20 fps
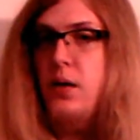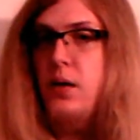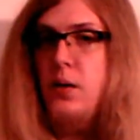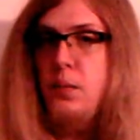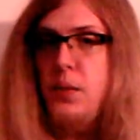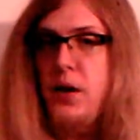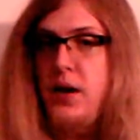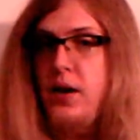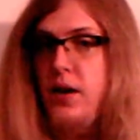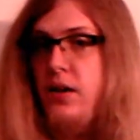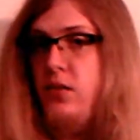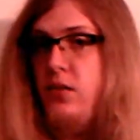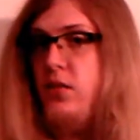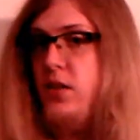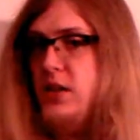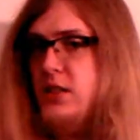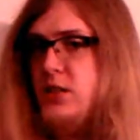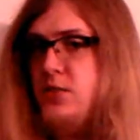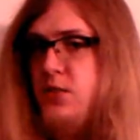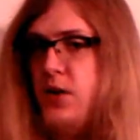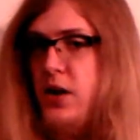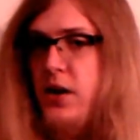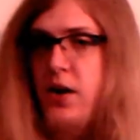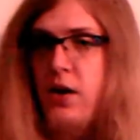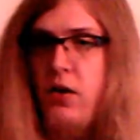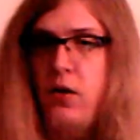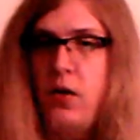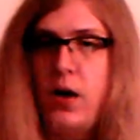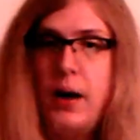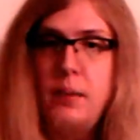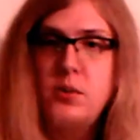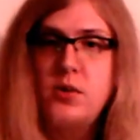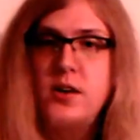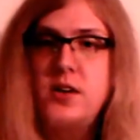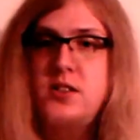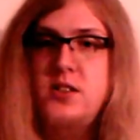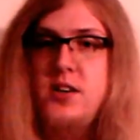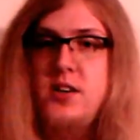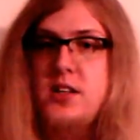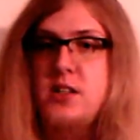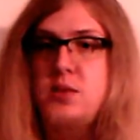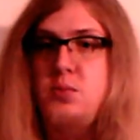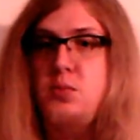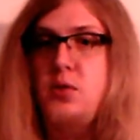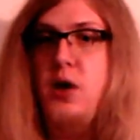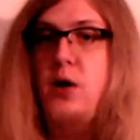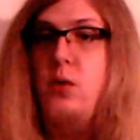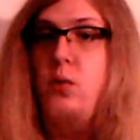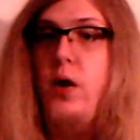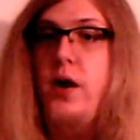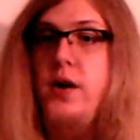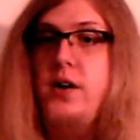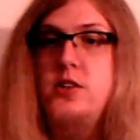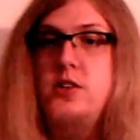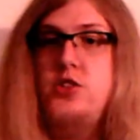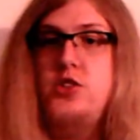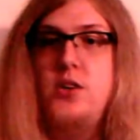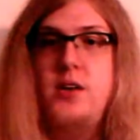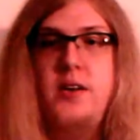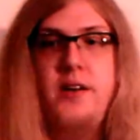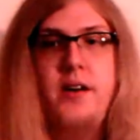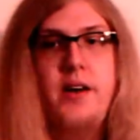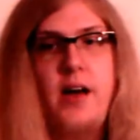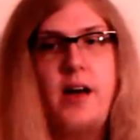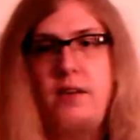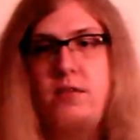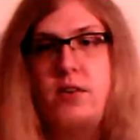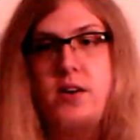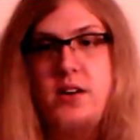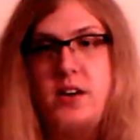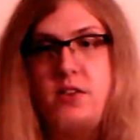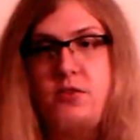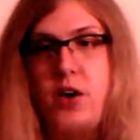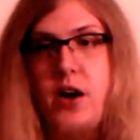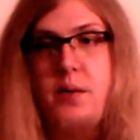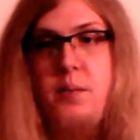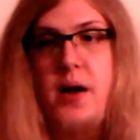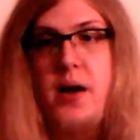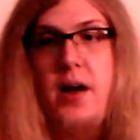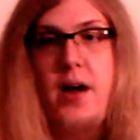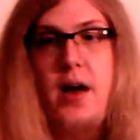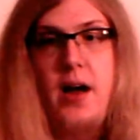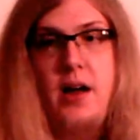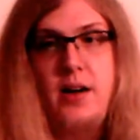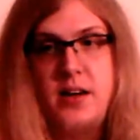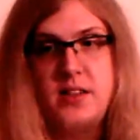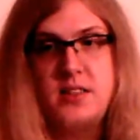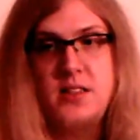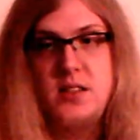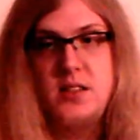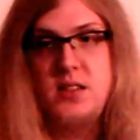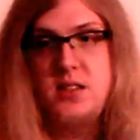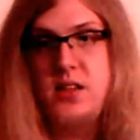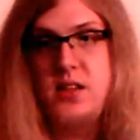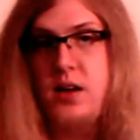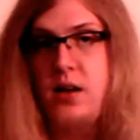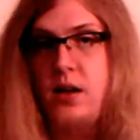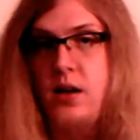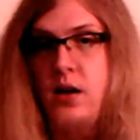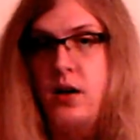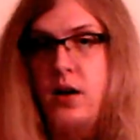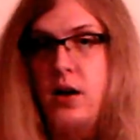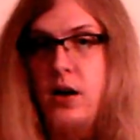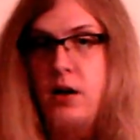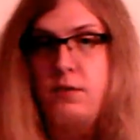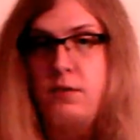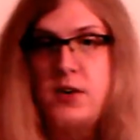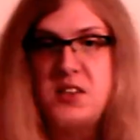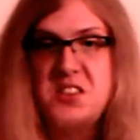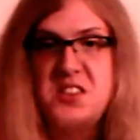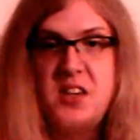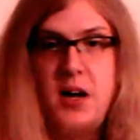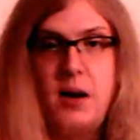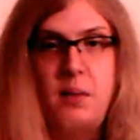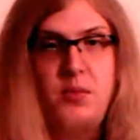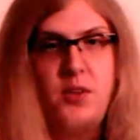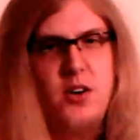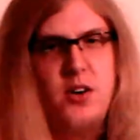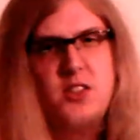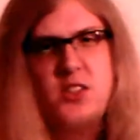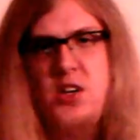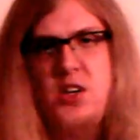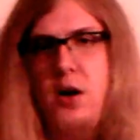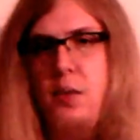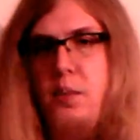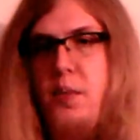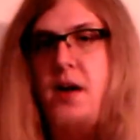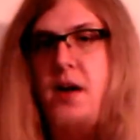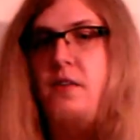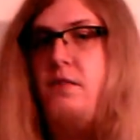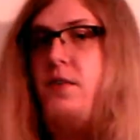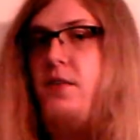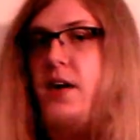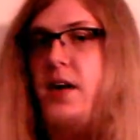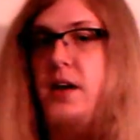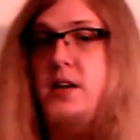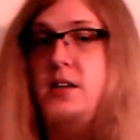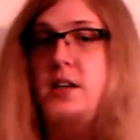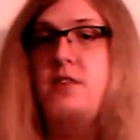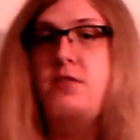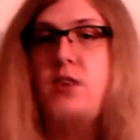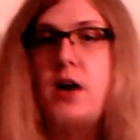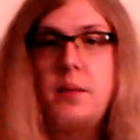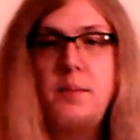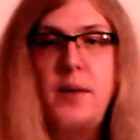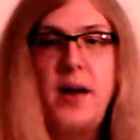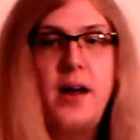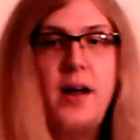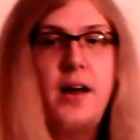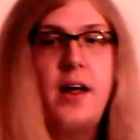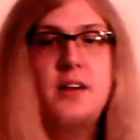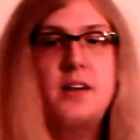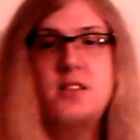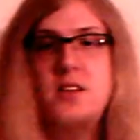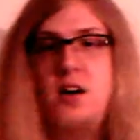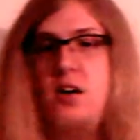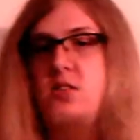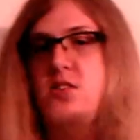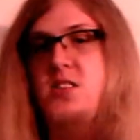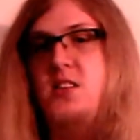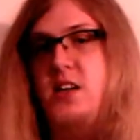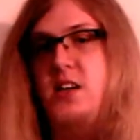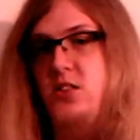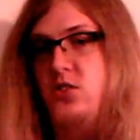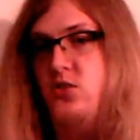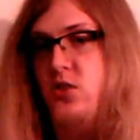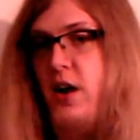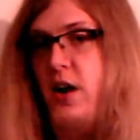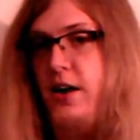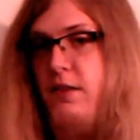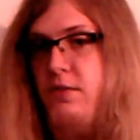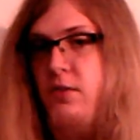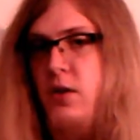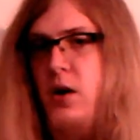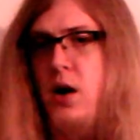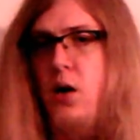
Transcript: But in this video, I'm going to explain why you should never defragment an SSD. First up, there is no benefit in defragmenting a solid state drive.